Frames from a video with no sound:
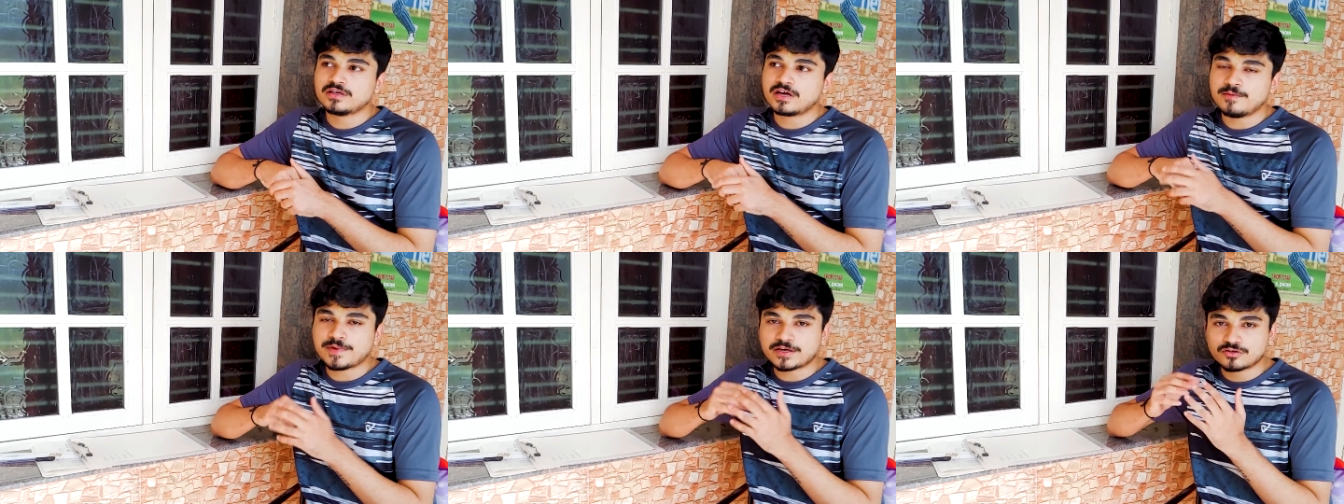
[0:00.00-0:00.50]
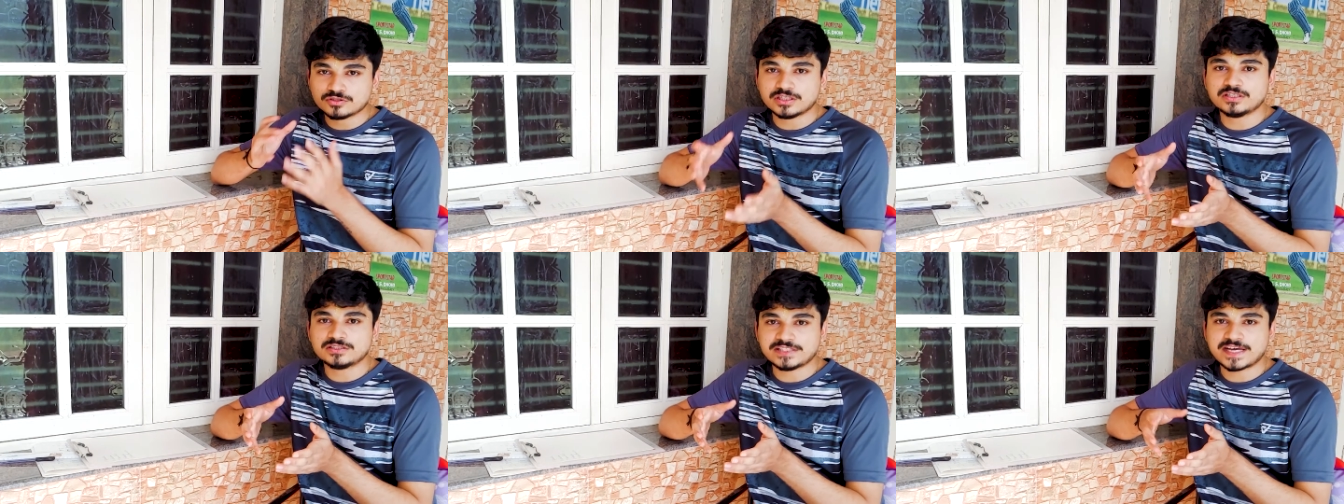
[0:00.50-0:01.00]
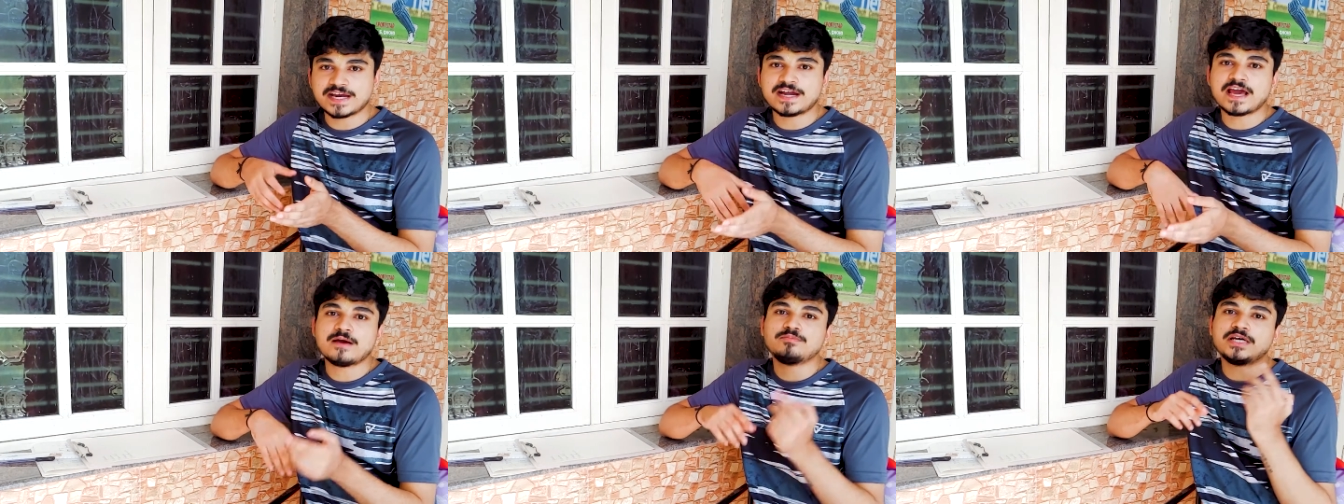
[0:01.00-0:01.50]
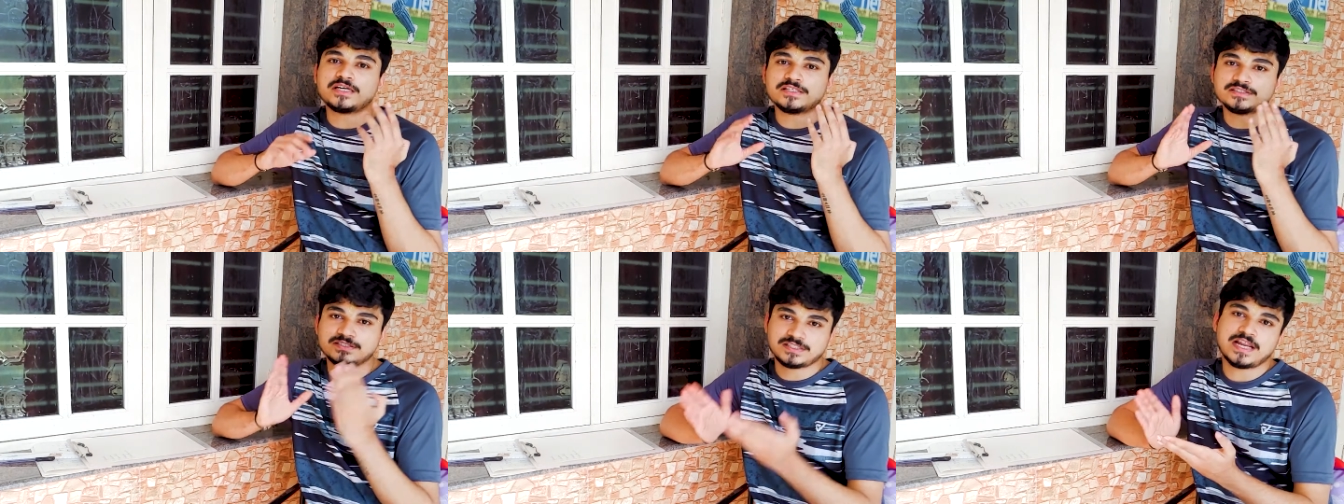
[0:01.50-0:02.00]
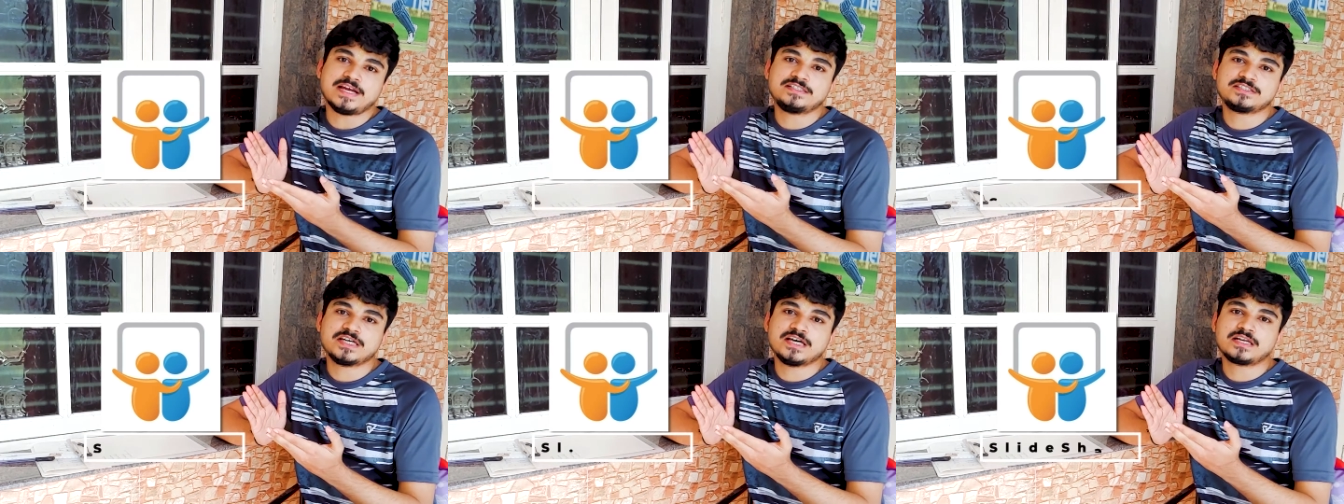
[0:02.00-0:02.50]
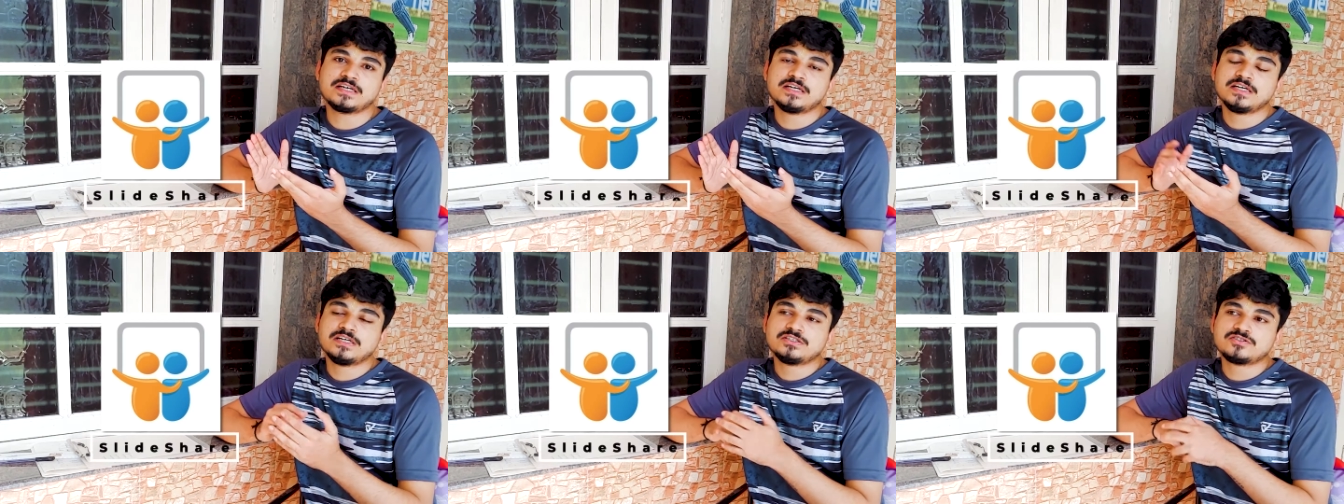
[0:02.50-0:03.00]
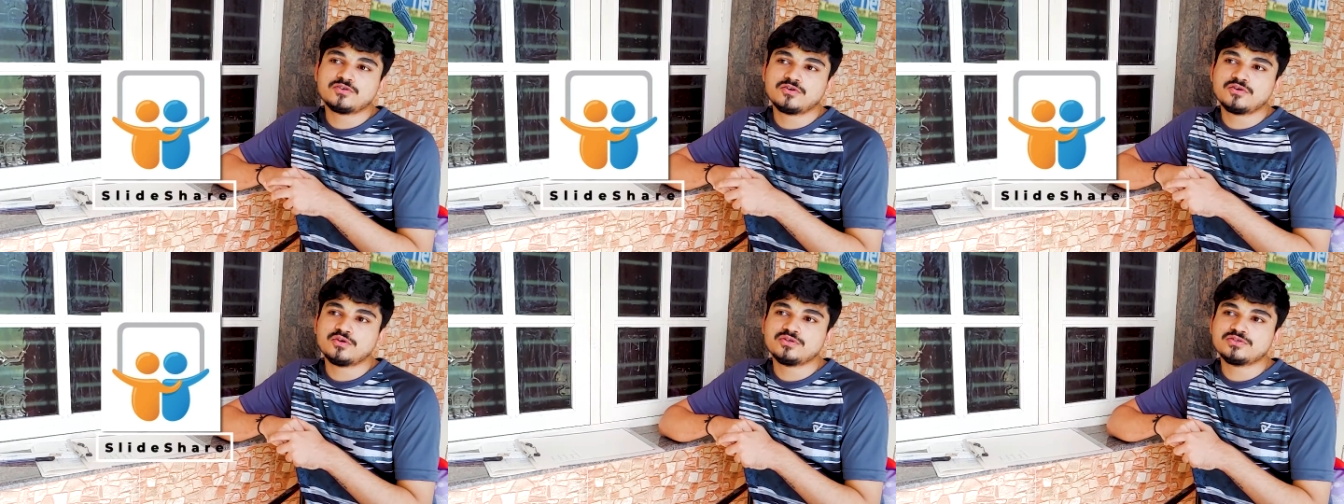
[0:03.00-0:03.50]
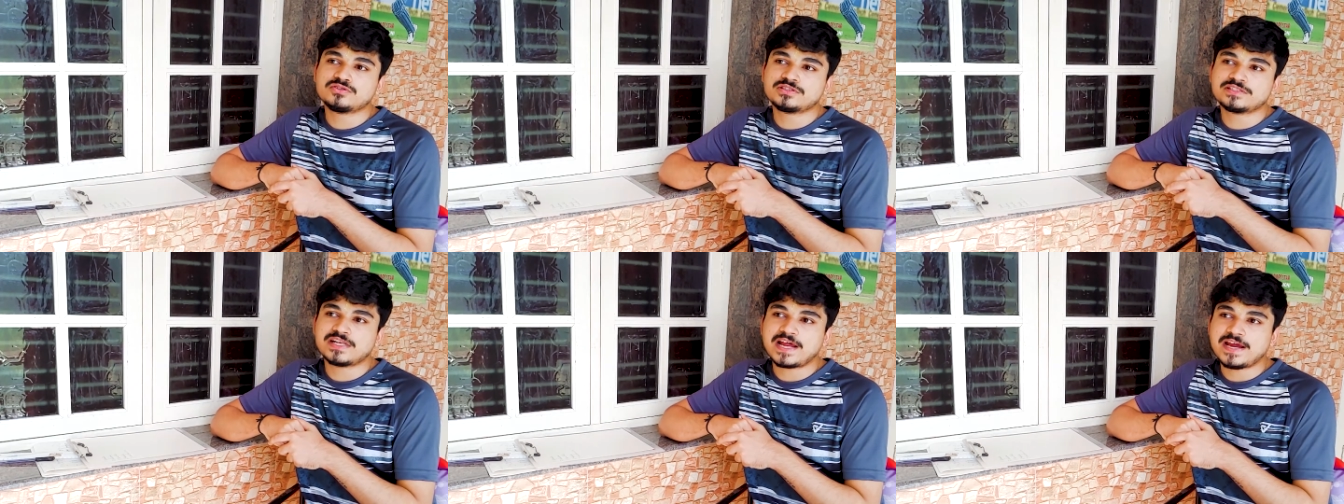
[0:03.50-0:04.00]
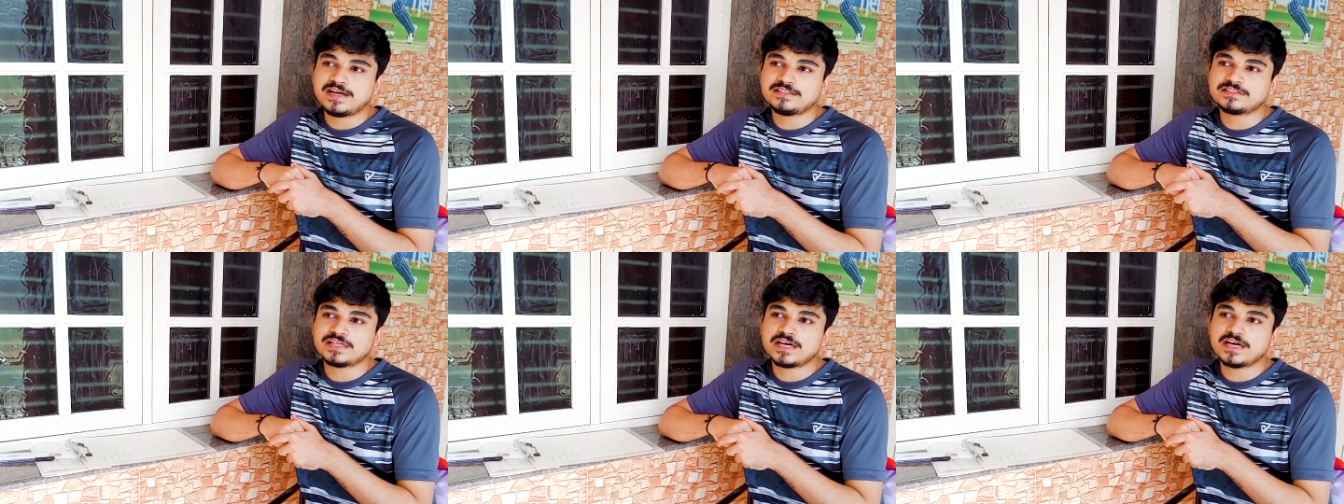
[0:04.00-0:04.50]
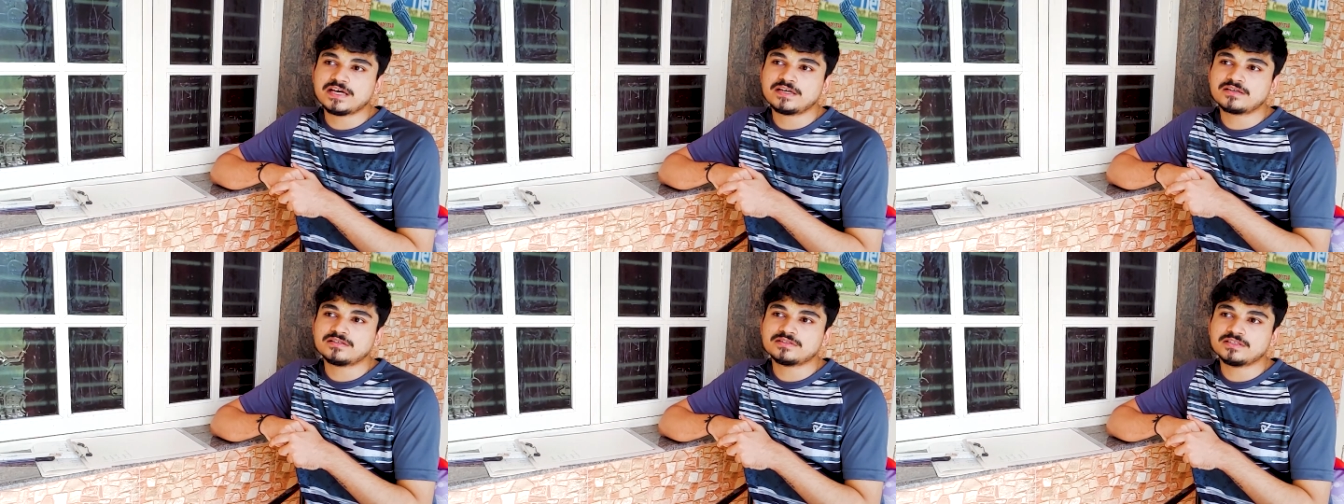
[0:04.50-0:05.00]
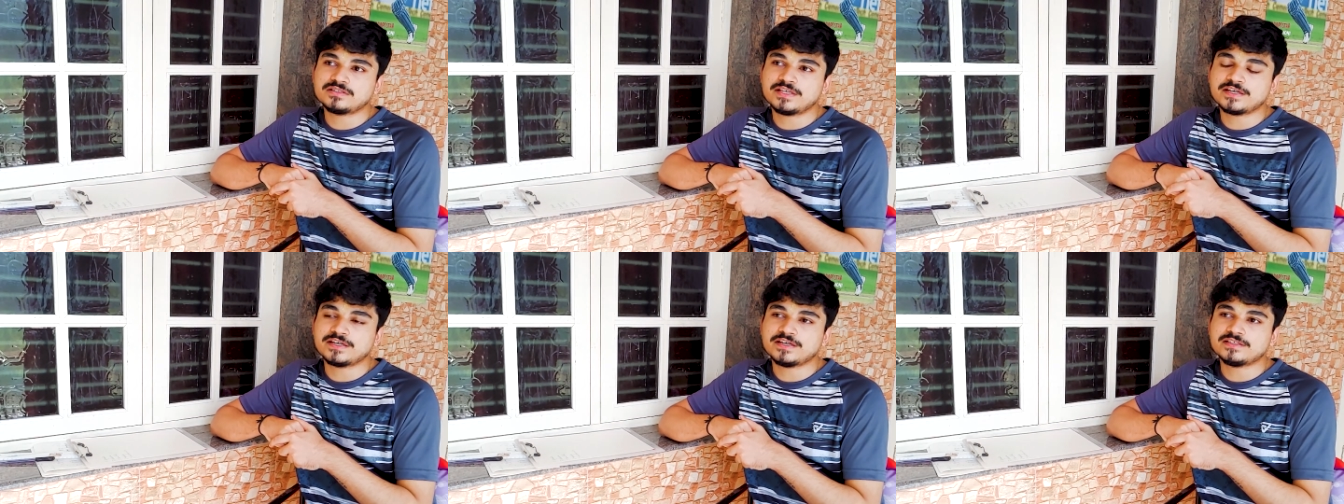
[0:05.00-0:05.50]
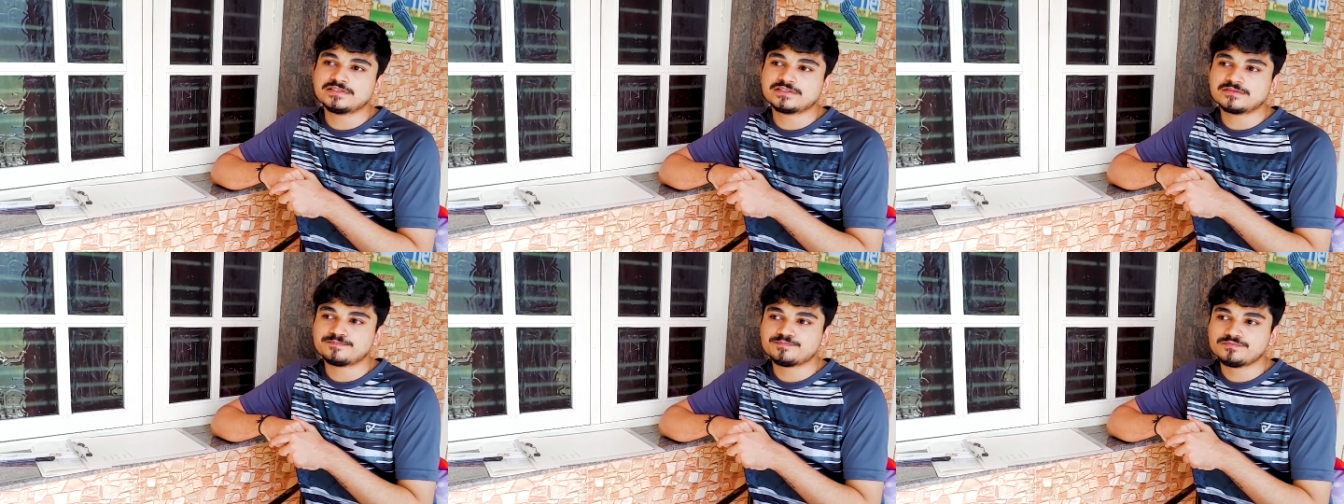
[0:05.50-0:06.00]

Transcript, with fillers: coming to the second app that is slideshare so slideshare the thing is